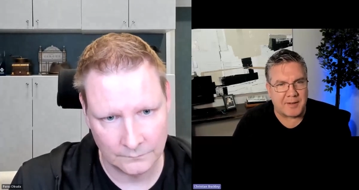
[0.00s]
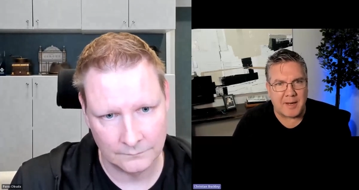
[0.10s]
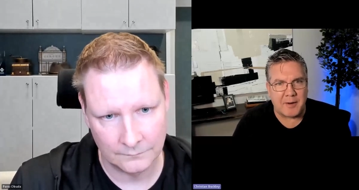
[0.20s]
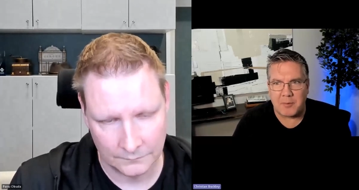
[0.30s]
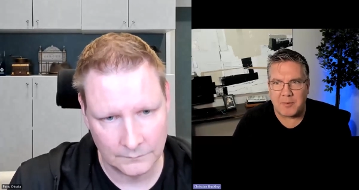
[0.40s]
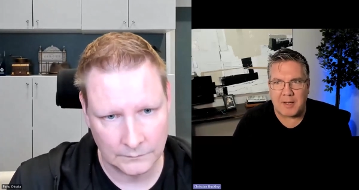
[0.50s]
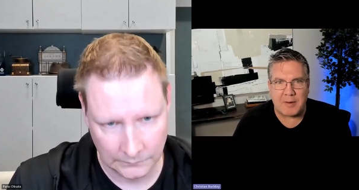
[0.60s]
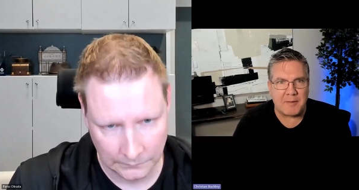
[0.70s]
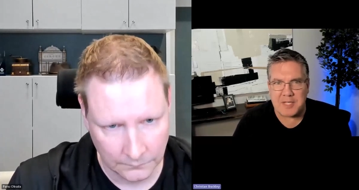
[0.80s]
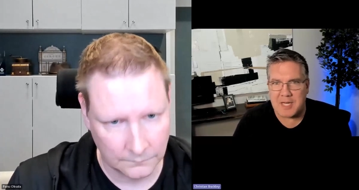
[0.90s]
Speaker 1: I was like I don't
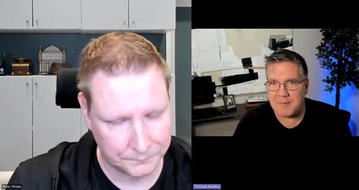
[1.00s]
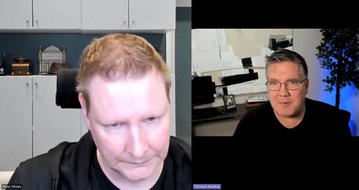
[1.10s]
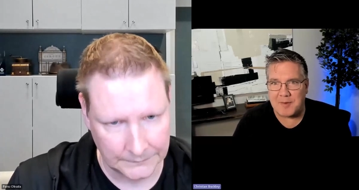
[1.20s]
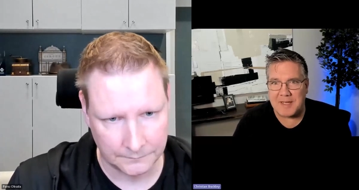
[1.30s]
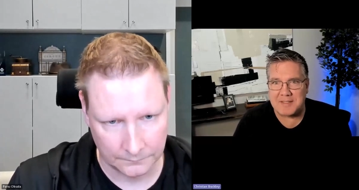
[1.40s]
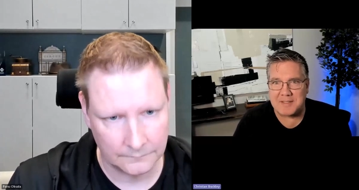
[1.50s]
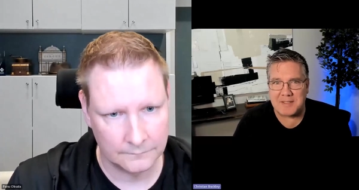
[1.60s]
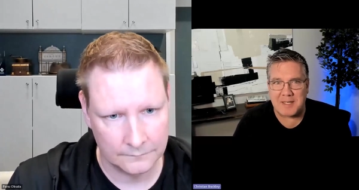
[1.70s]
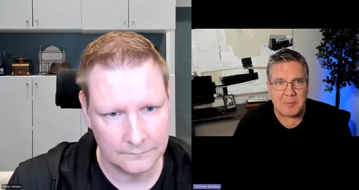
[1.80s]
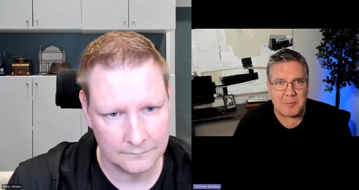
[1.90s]
I don't have time for
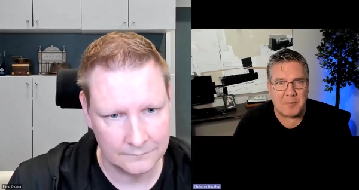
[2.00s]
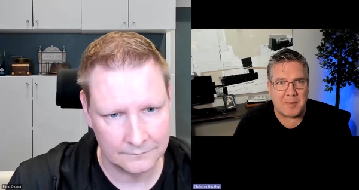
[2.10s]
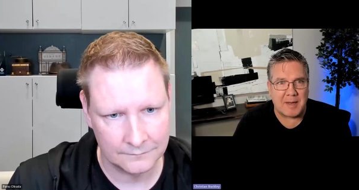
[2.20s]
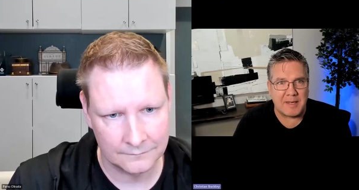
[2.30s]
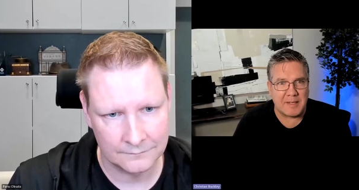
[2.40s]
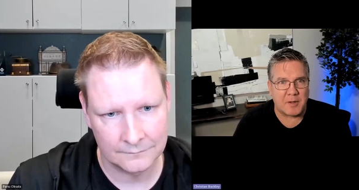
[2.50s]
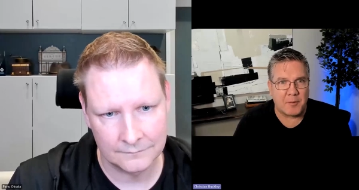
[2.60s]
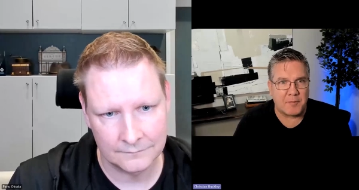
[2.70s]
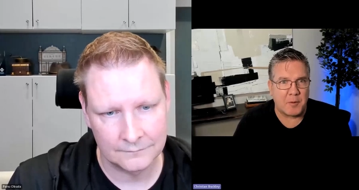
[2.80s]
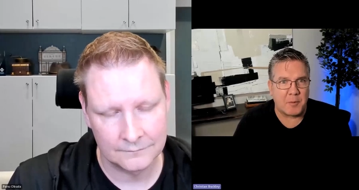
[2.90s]
this. I want I need
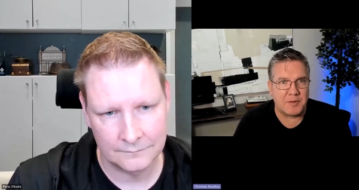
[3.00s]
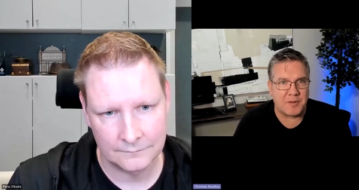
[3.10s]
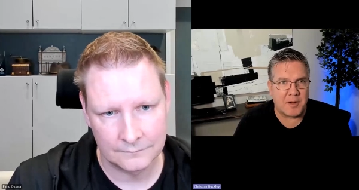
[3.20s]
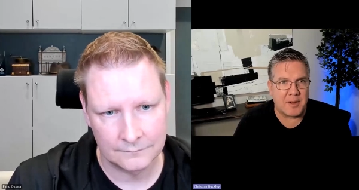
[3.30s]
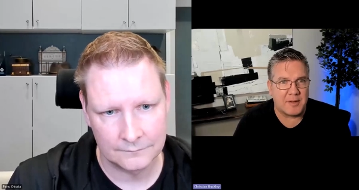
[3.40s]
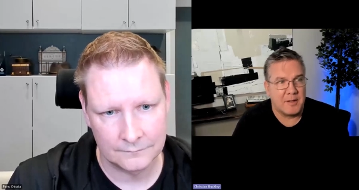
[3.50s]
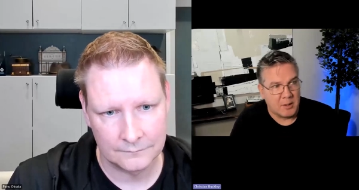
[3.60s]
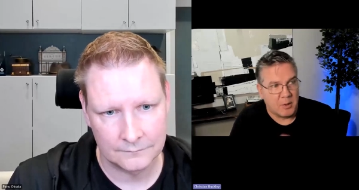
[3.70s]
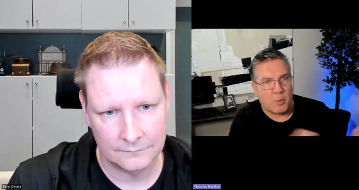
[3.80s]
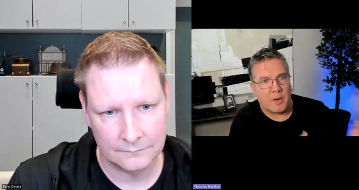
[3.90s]
to go focus on
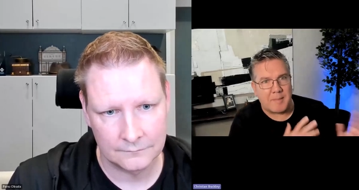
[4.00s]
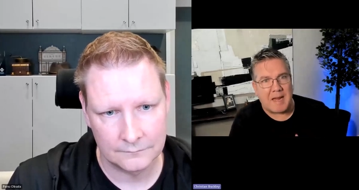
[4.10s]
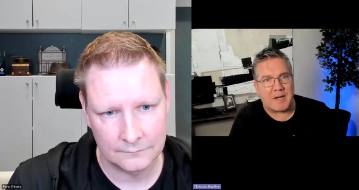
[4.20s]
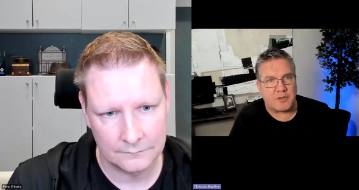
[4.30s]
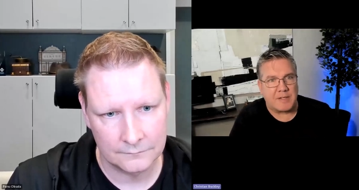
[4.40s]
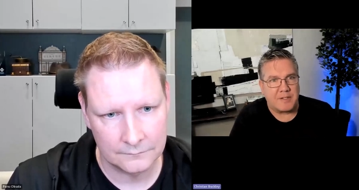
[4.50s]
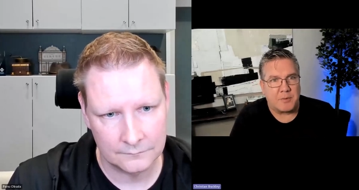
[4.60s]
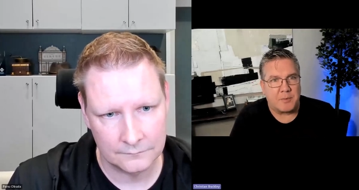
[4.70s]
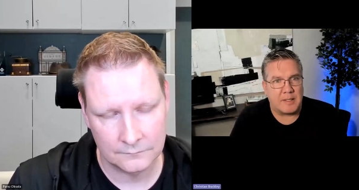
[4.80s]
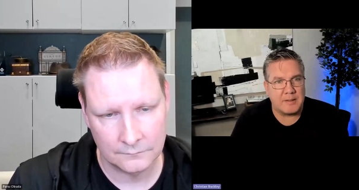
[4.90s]
what I'm actually
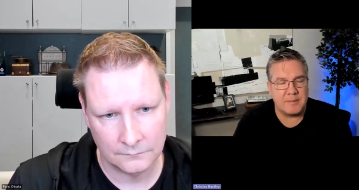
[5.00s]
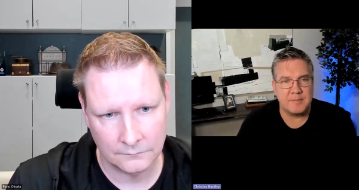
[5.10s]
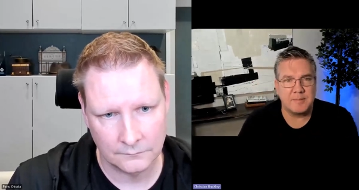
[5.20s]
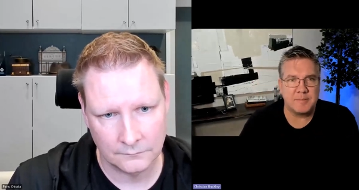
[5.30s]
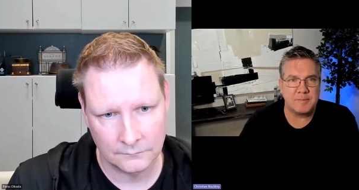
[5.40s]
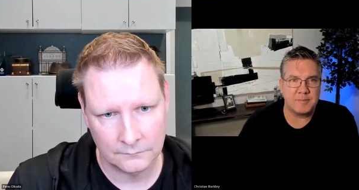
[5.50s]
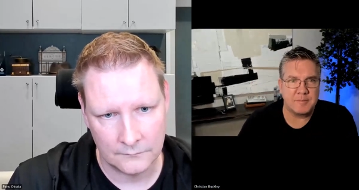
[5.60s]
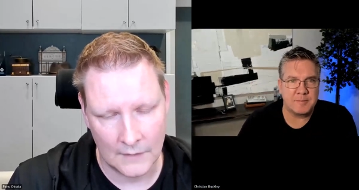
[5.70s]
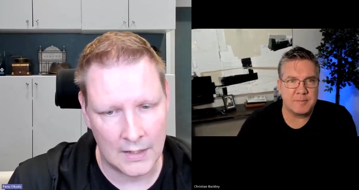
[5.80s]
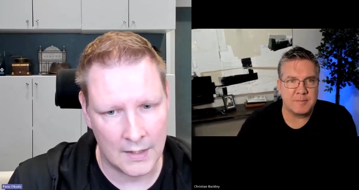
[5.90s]
doing.
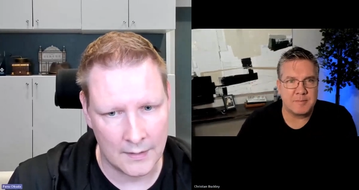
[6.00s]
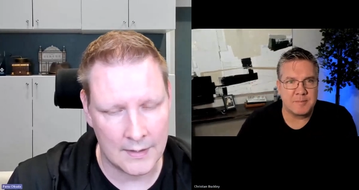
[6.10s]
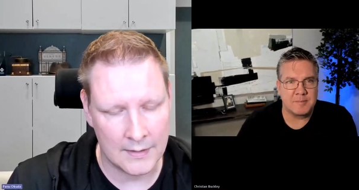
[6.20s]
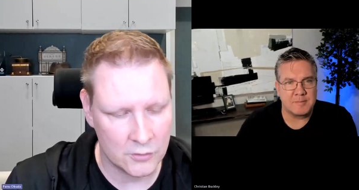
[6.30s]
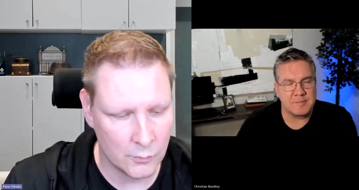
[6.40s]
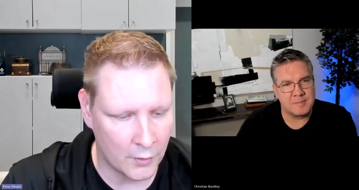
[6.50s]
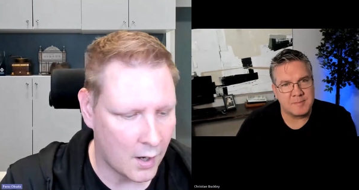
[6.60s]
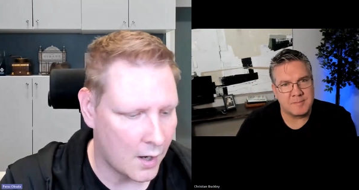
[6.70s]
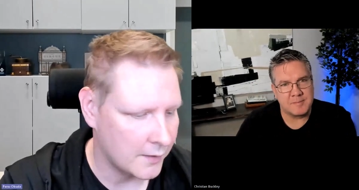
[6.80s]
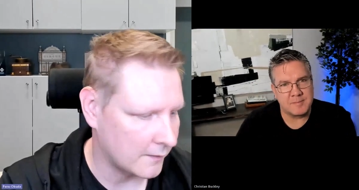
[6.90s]
Speaker 2: Yeah, yeah, it's super
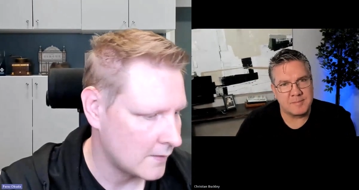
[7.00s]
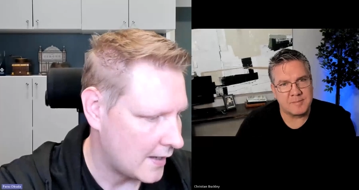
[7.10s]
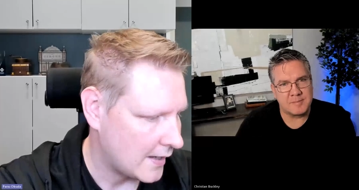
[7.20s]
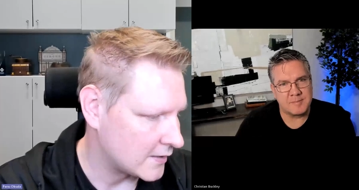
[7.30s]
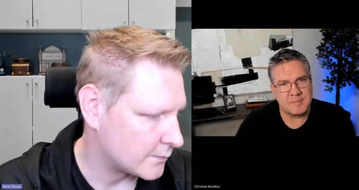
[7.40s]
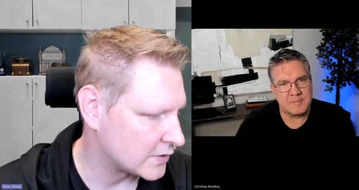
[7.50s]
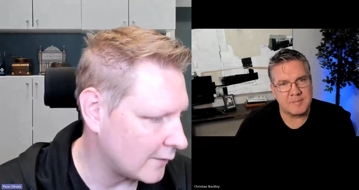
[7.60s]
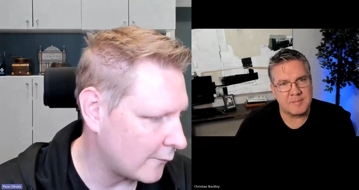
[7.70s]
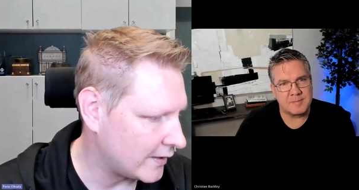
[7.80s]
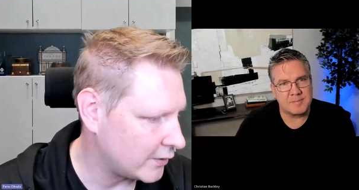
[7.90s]
hard,
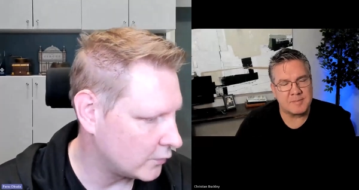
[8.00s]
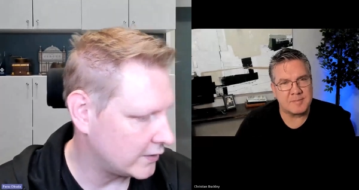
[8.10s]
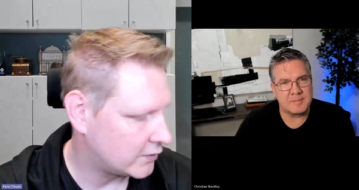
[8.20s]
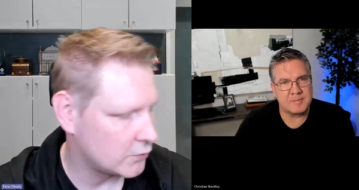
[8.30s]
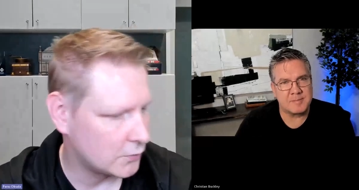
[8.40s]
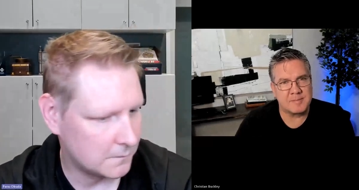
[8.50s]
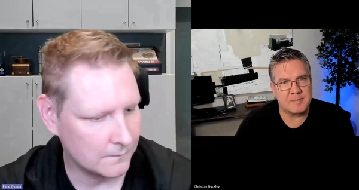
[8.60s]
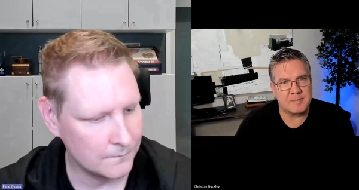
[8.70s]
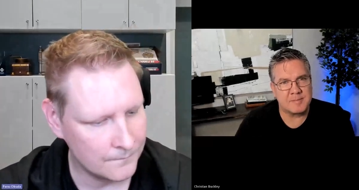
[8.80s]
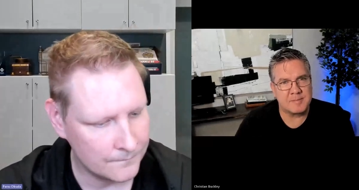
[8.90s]
especially when you need to
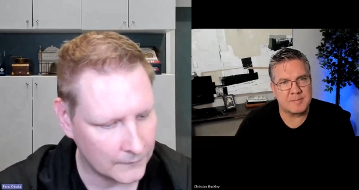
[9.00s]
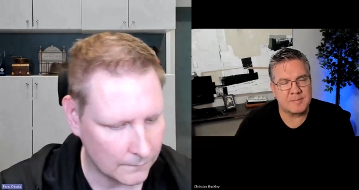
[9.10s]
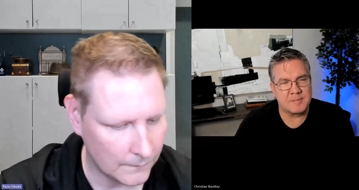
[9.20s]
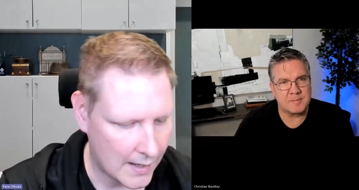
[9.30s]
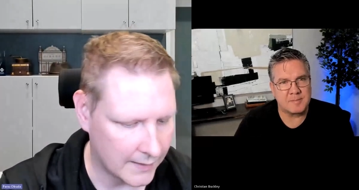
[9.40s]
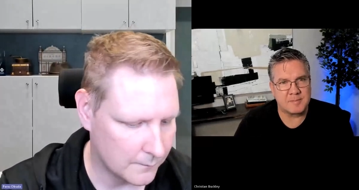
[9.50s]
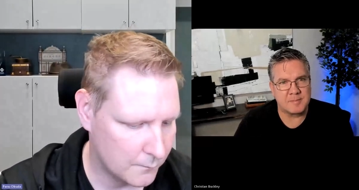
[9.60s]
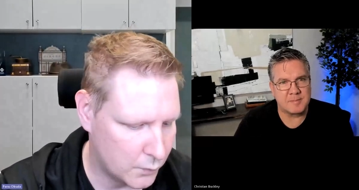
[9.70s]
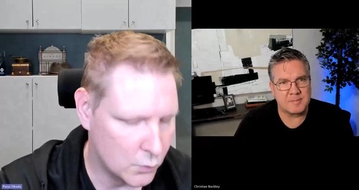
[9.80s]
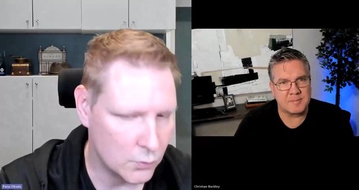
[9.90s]
um, like
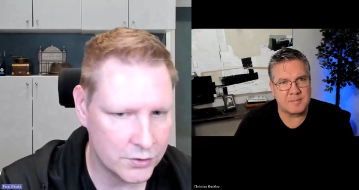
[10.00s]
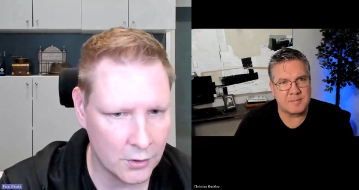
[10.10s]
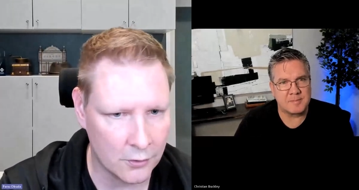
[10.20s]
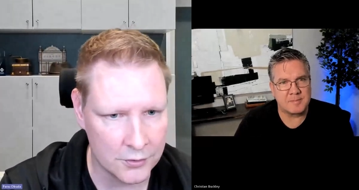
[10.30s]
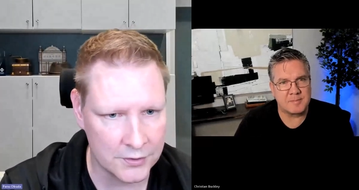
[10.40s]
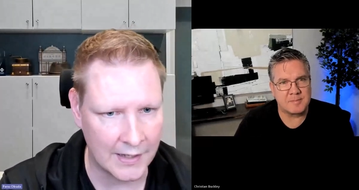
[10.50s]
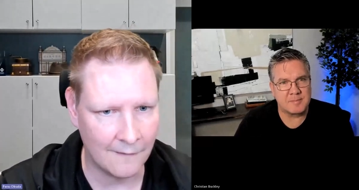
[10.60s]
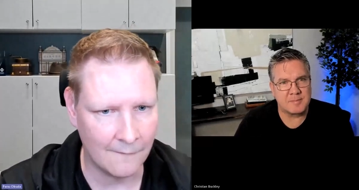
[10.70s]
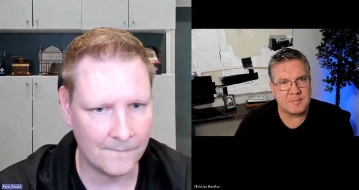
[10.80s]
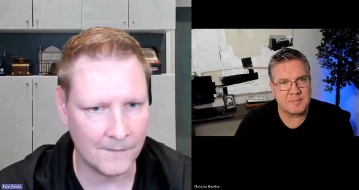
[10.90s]
boost
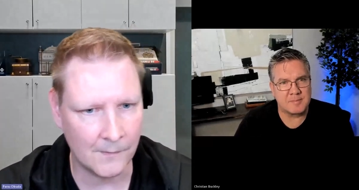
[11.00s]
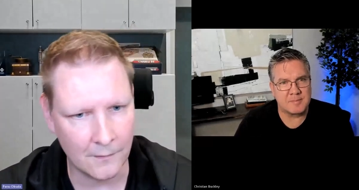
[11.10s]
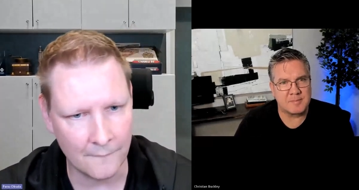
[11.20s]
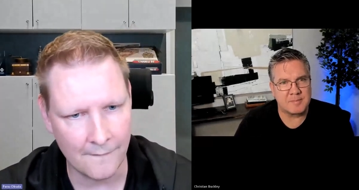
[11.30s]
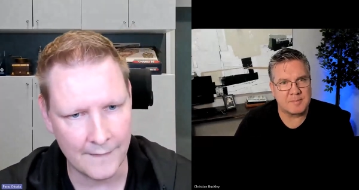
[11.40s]
yourself or